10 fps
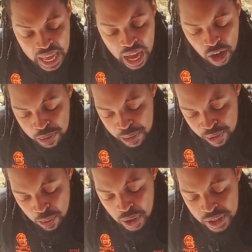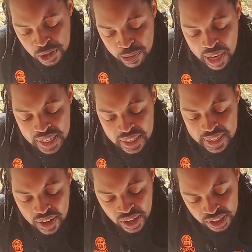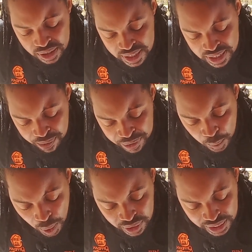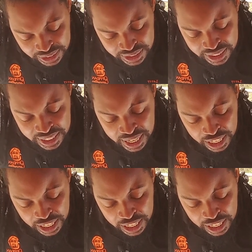I would have been promoted to managing director or something wild like that.